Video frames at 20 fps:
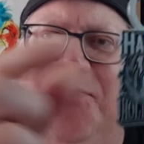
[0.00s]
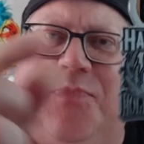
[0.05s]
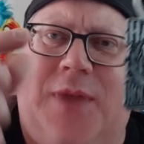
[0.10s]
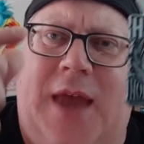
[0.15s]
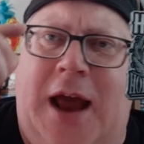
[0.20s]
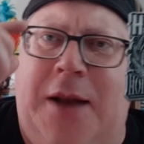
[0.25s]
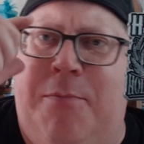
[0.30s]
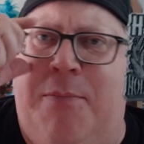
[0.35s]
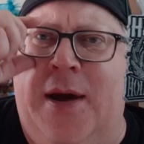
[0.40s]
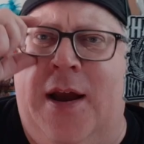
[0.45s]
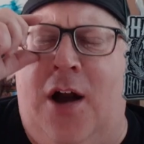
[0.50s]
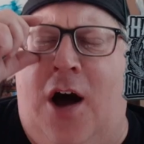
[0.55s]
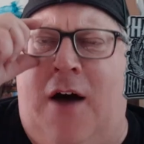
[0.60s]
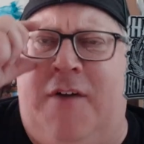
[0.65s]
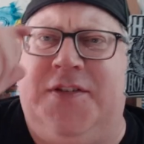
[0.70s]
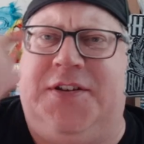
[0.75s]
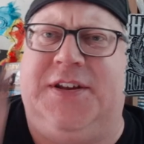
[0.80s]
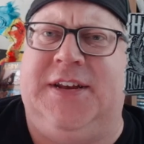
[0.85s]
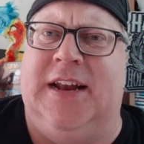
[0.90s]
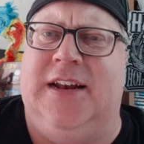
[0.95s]
had been
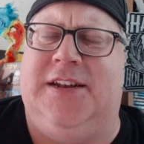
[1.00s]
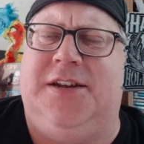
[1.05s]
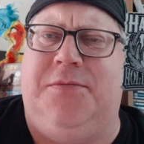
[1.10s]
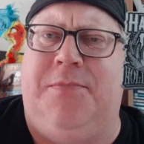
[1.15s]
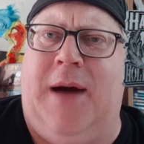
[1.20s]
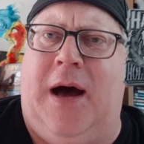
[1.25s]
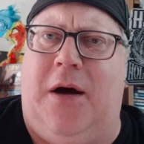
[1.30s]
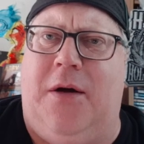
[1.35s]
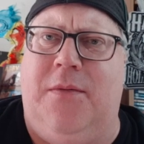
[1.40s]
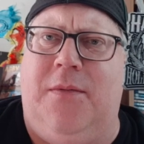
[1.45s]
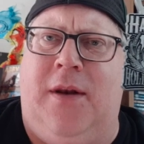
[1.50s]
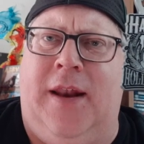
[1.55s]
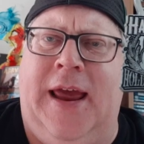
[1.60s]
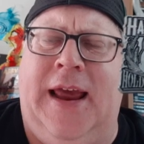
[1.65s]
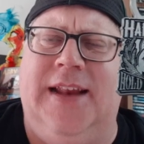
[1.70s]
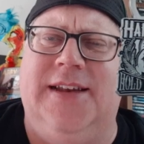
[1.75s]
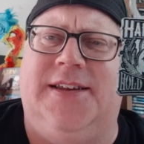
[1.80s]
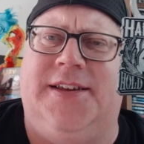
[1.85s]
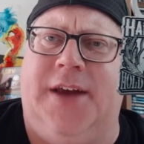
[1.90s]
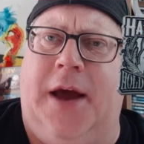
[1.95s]
off since about
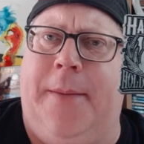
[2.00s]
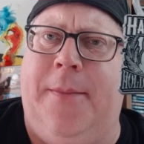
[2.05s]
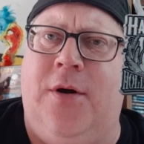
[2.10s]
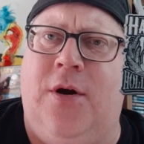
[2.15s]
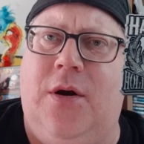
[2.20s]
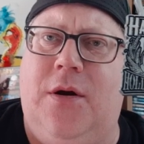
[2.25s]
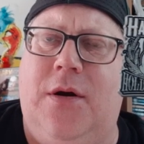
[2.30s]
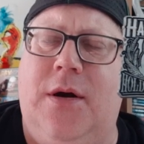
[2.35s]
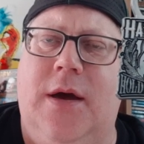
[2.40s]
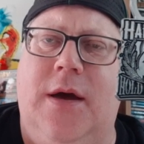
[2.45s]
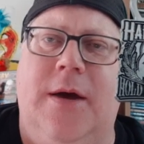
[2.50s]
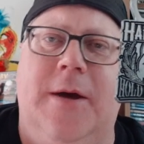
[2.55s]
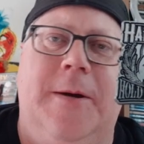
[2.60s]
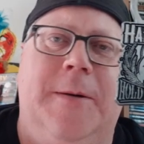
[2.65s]
late summer.